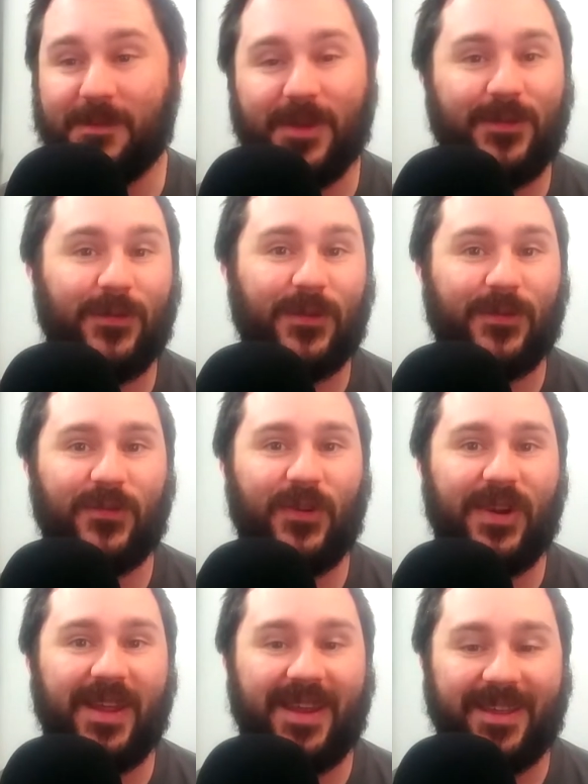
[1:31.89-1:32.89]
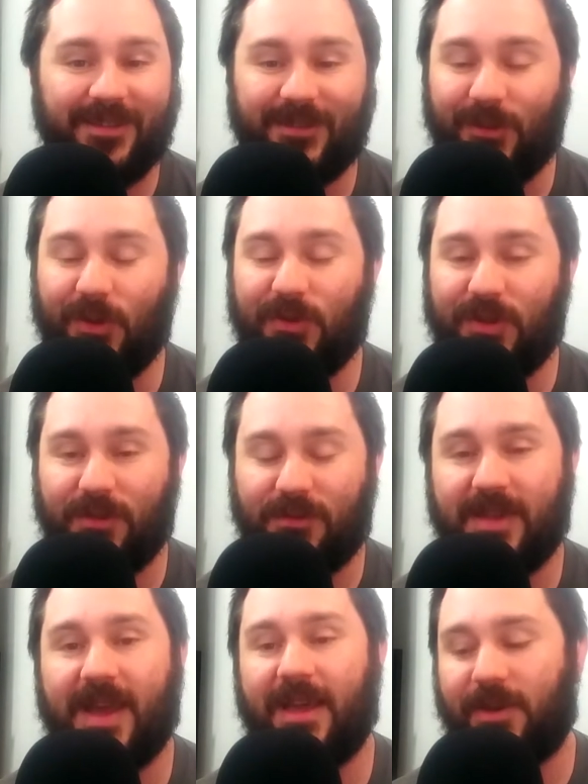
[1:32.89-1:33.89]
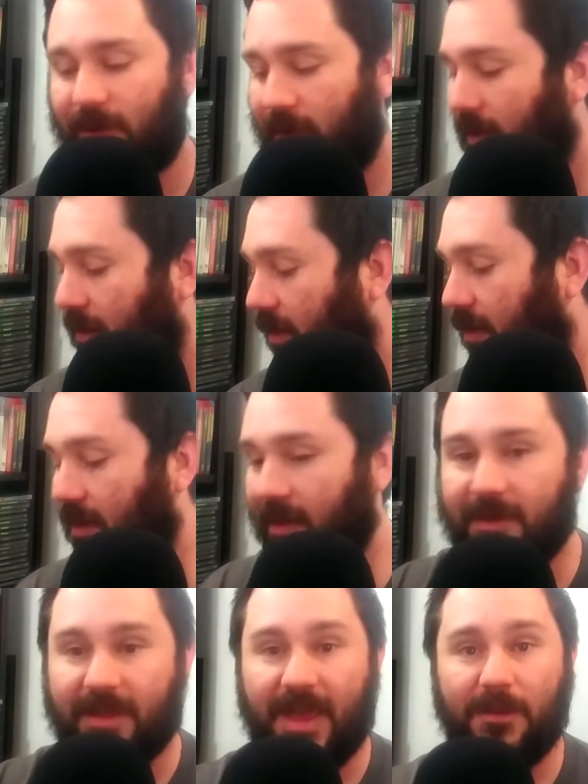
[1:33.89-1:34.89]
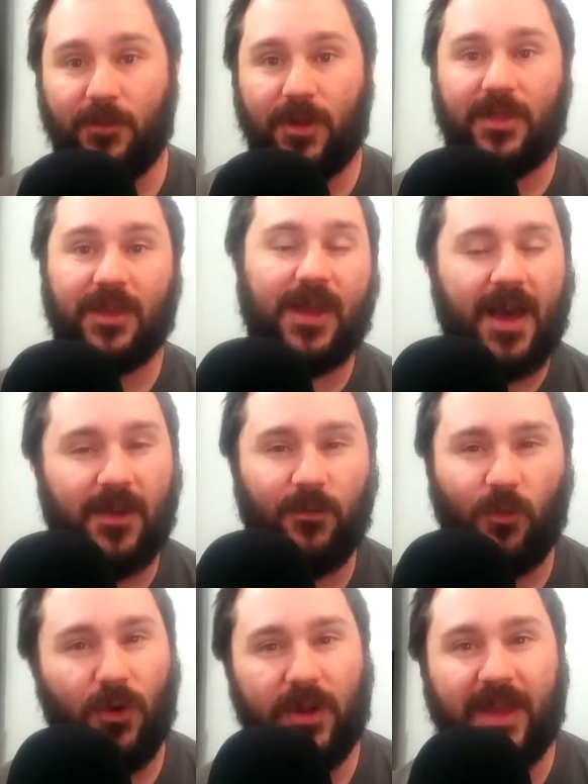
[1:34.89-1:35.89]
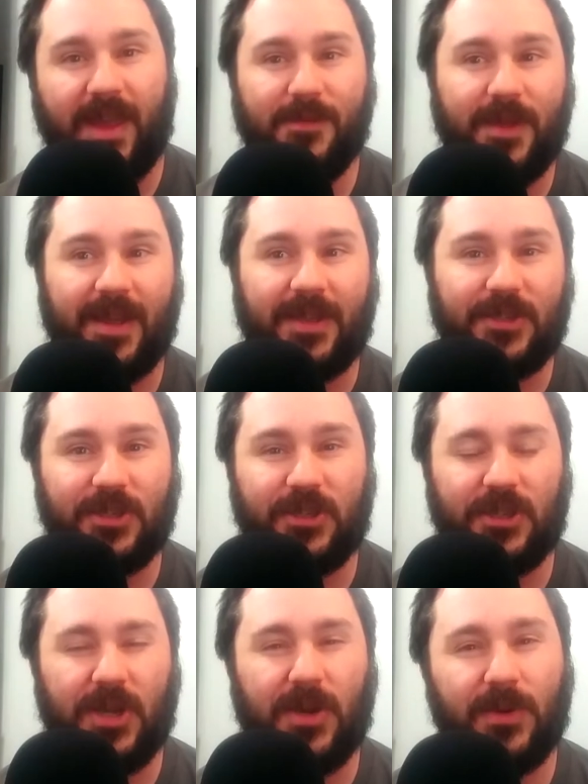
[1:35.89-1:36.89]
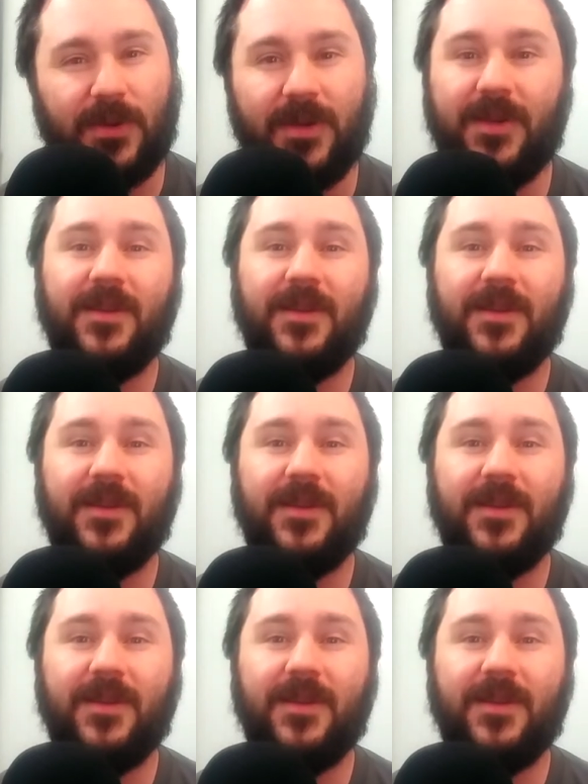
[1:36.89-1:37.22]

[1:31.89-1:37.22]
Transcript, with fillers: This was for an exclusive title, namely the God of War game that I just showed.